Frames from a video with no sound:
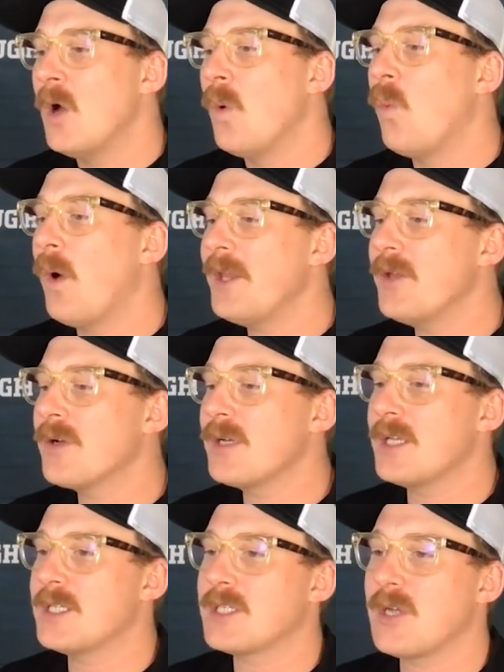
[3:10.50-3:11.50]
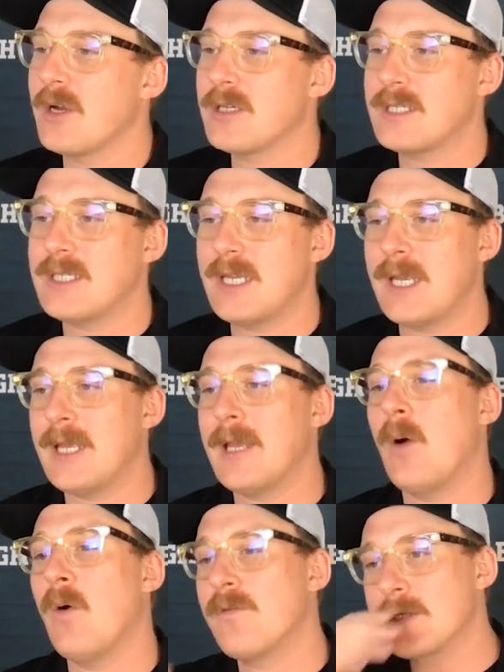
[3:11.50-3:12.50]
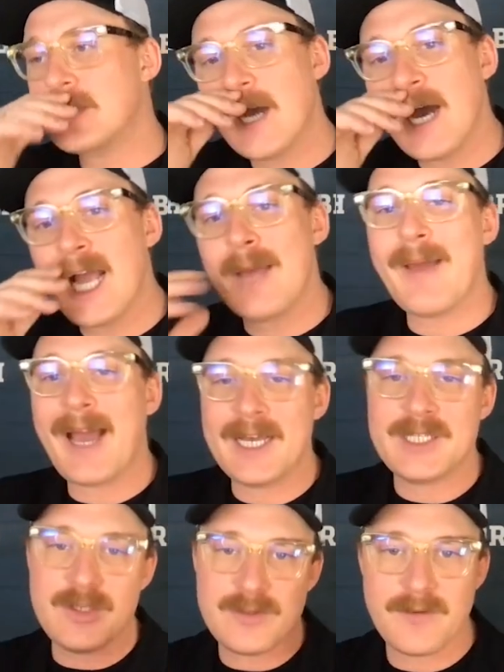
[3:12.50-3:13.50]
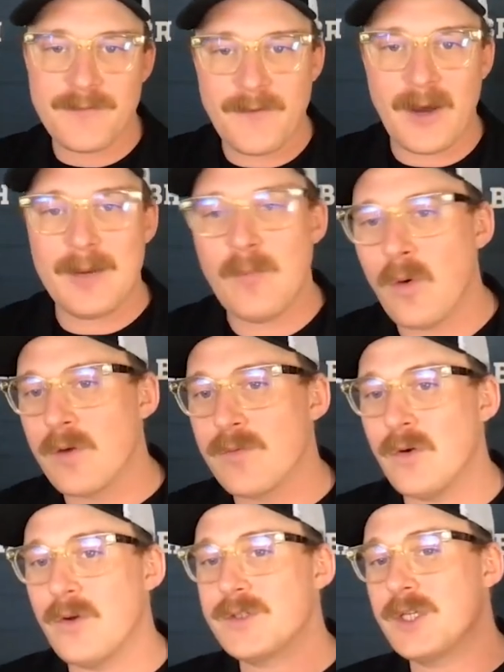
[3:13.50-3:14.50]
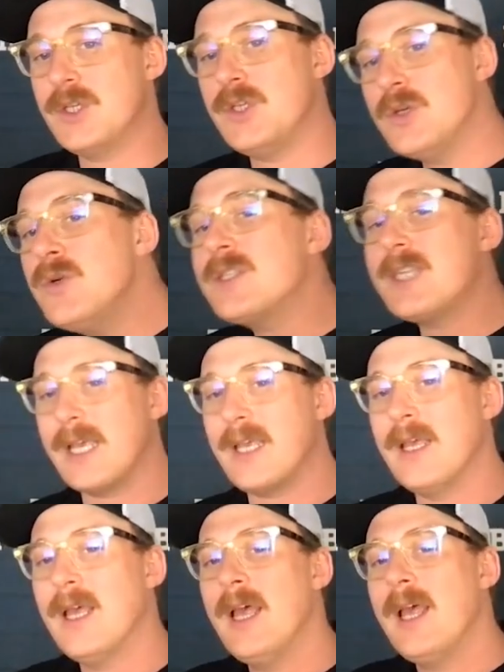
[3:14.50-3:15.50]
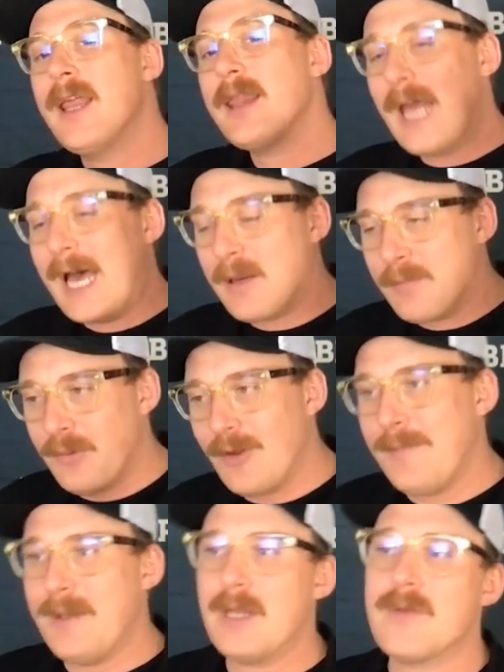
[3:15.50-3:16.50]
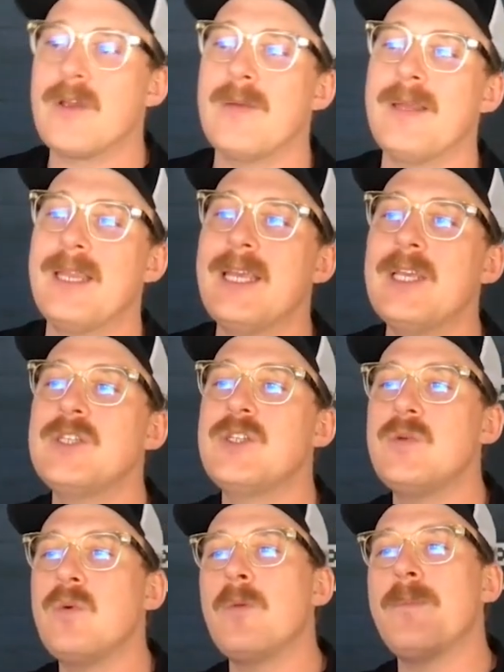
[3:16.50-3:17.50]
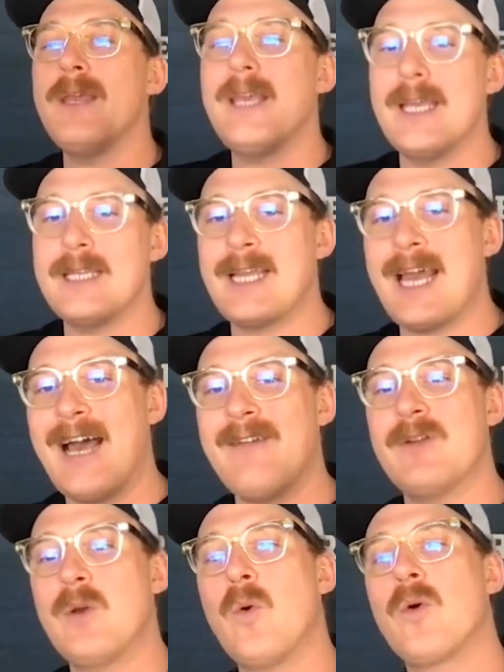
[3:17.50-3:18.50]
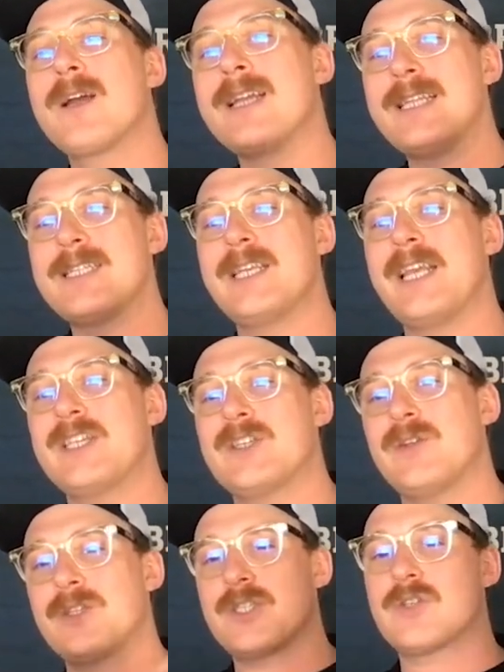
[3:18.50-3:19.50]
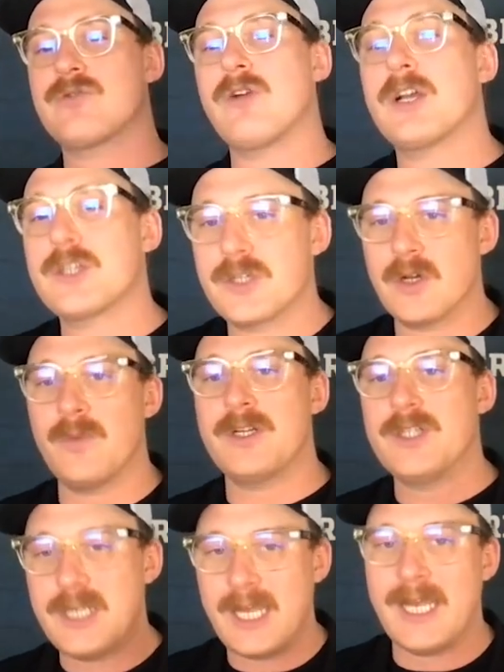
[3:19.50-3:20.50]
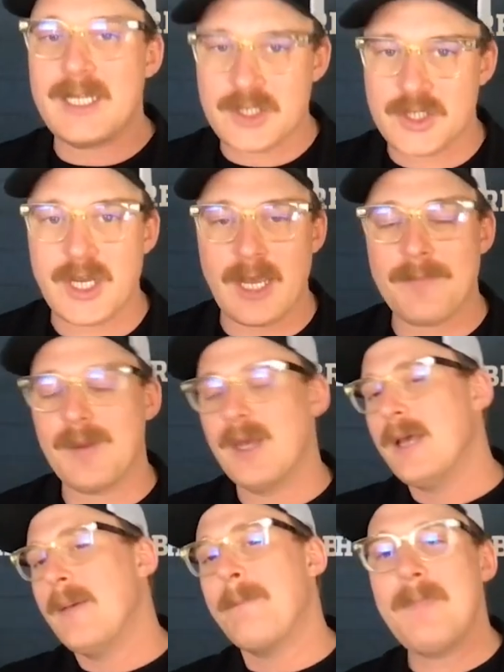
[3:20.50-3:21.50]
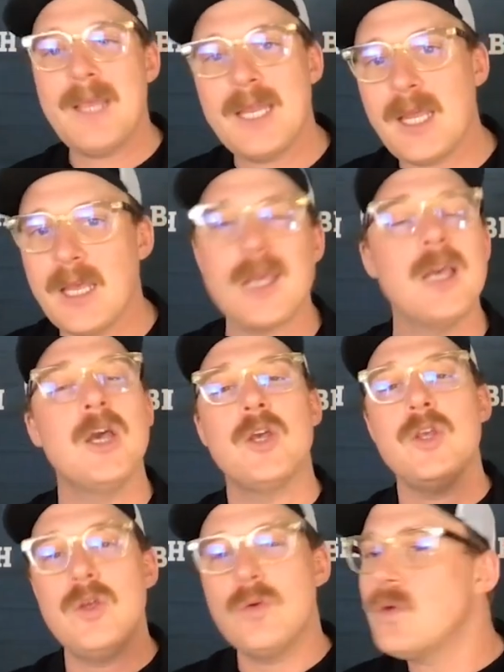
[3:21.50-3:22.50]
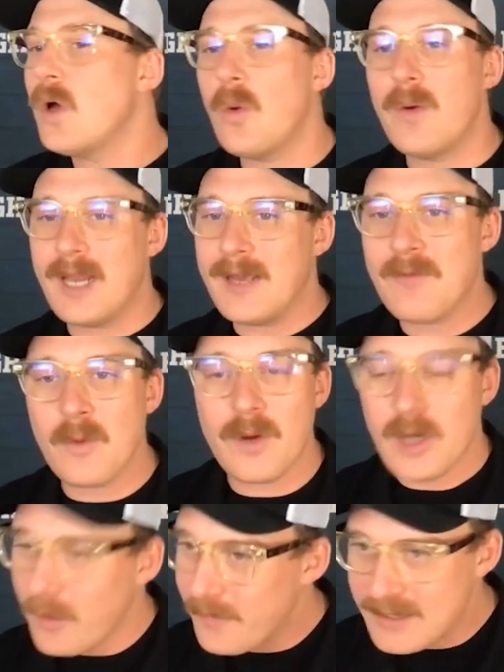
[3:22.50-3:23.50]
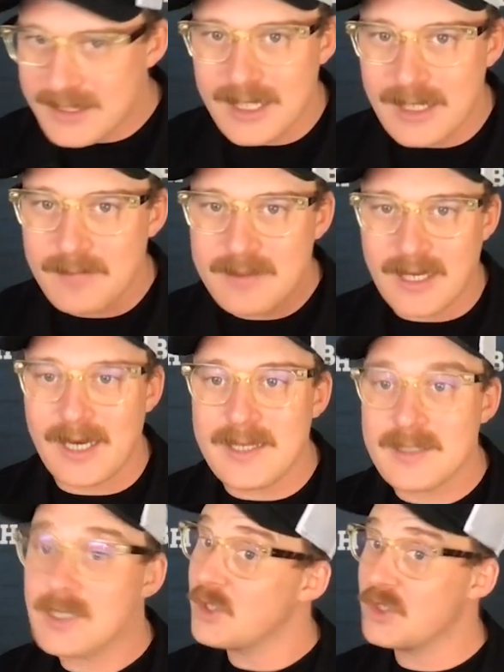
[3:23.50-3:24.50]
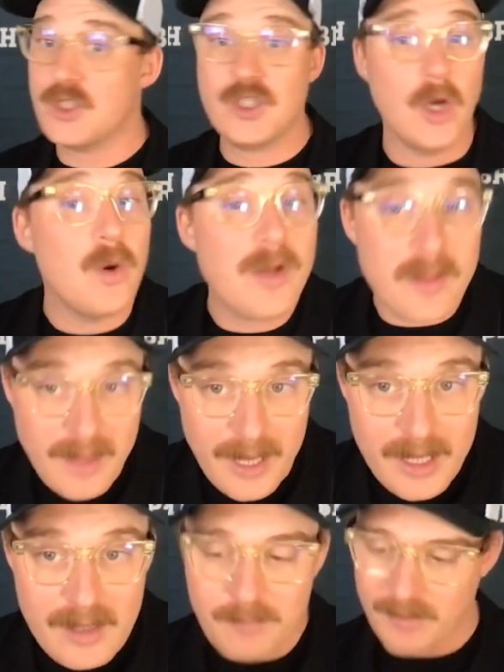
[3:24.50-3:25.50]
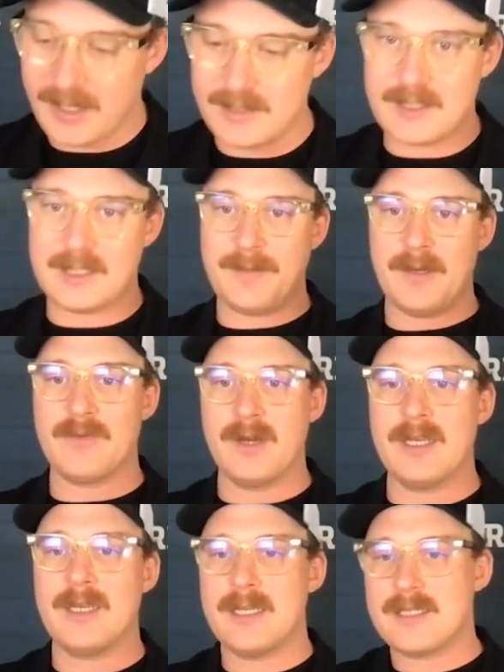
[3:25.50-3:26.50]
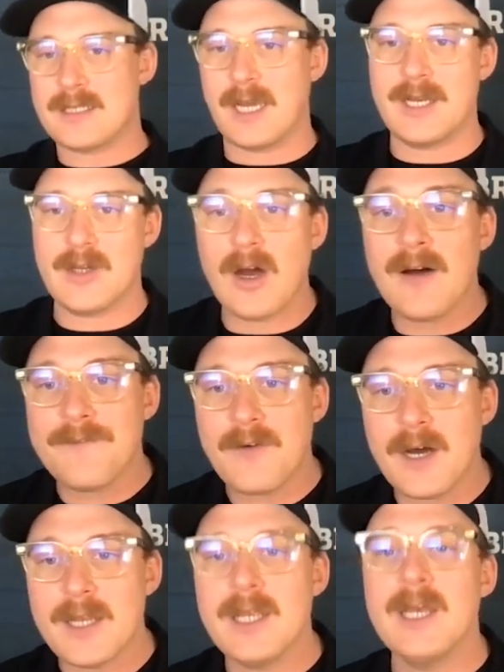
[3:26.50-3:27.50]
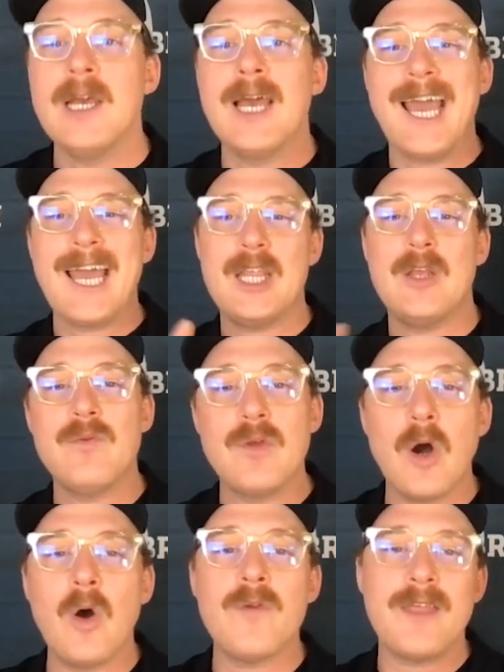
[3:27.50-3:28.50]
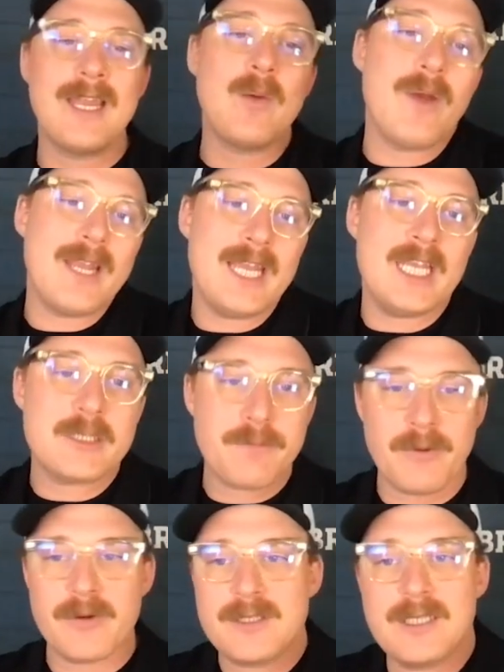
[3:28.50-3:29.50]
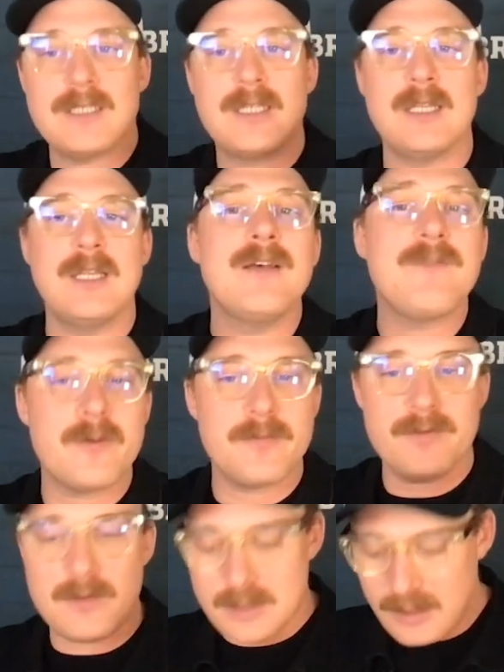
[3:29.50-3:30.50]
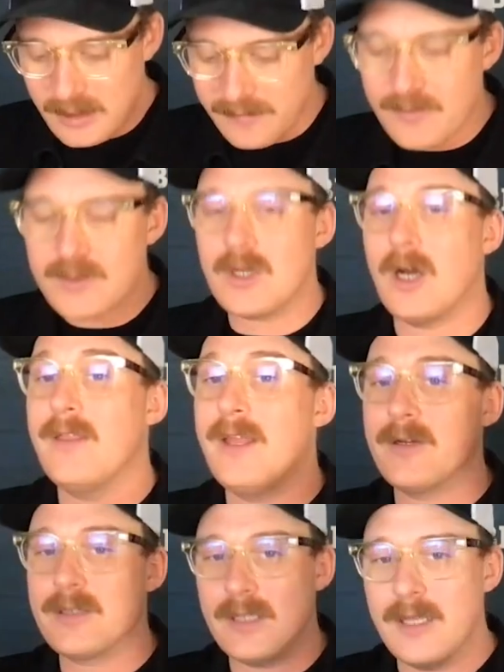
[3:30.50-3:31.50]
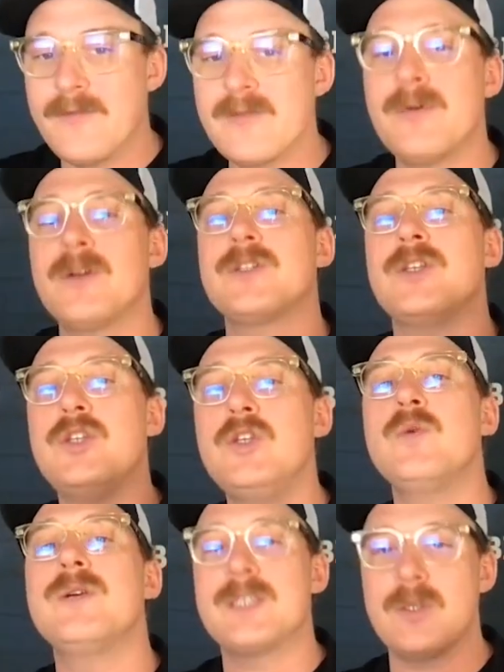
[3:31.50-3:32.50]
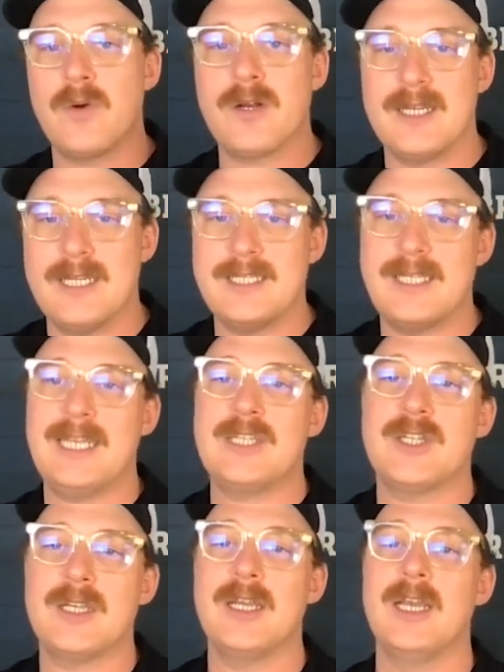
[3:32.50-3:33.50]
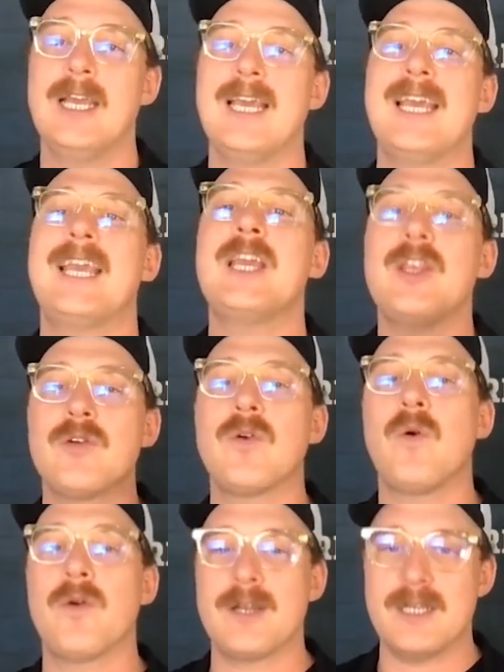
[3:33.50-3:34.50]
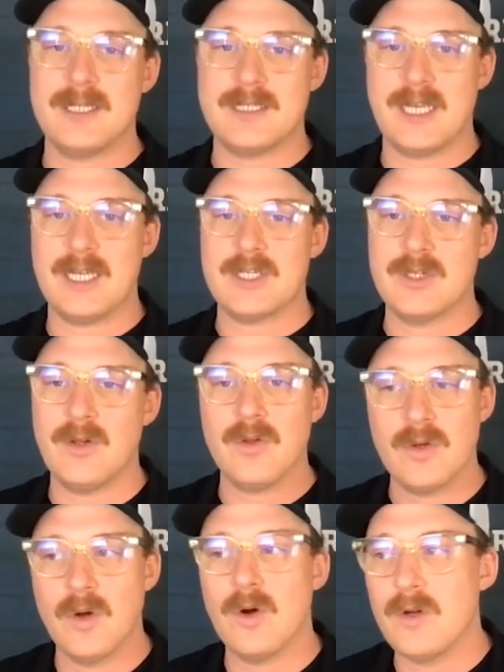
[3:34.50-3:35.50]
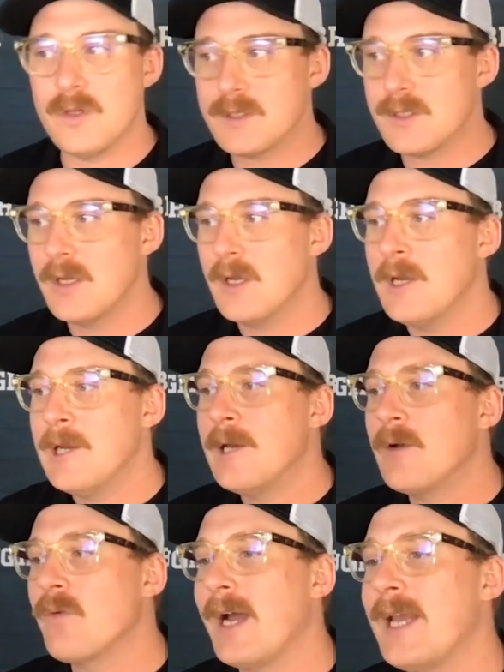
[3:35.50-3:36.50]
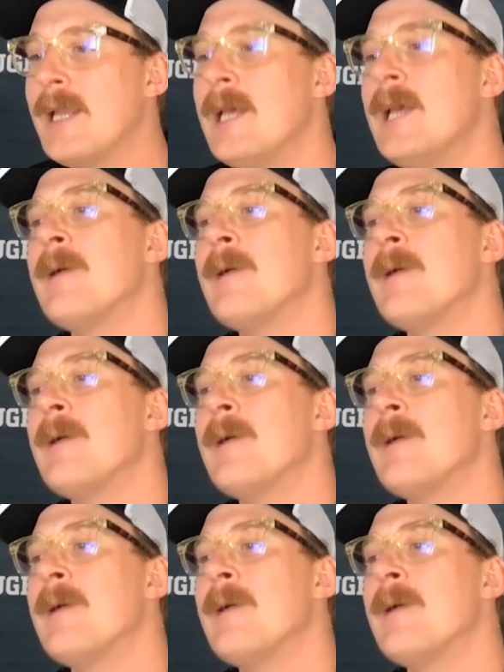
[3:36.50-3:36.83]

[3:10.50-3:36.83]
What you're going to start seeing over time as you define more roles using that employment agreement is you will begin to have an organizational structure which takes shape, meaning you know what everyone on the team does, so do they, because it's been written and signed off on, and you know that when each person delivers on their deliverables, you as an organization hit your organizational goals, right?